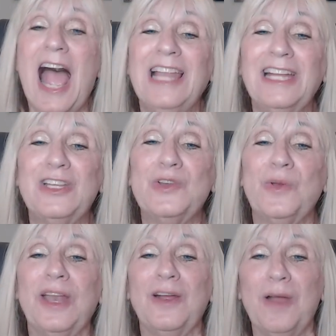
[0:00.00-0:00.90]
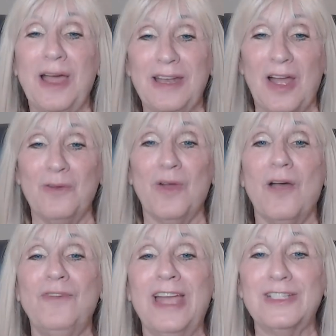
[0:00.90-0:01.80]
I like to do it at a, a
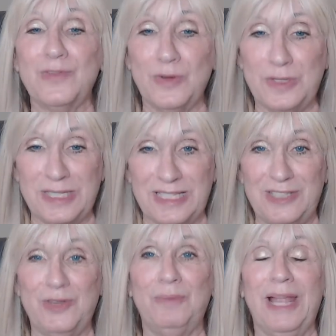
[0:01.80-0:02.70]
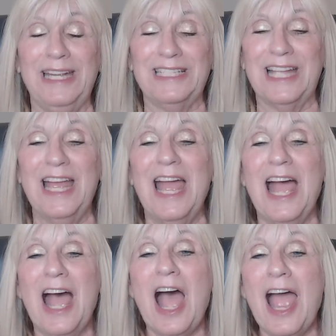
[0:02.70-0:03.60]
fast food place.
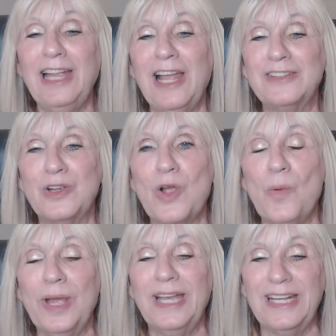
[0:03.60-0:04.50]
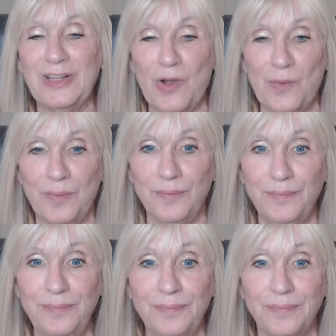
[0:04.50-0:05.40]
I like to go in and go,
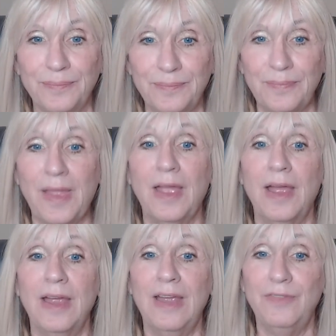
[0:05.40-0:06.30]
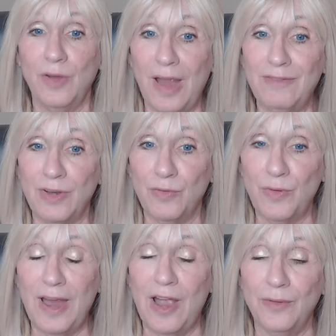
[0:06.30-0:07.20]
hmm. If they're having a
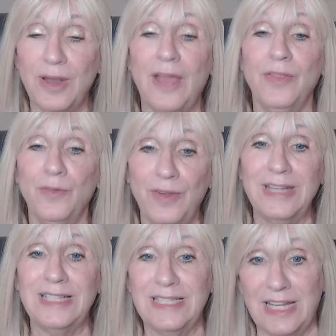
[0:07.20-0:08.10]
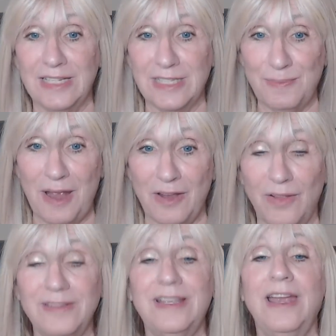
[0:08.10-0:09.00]
frown on their face instead of a smile,
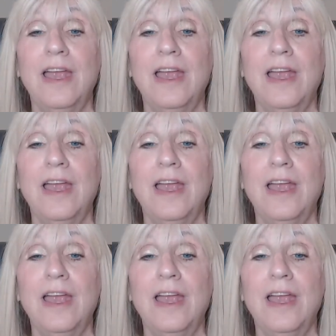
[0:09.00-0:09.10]
I say,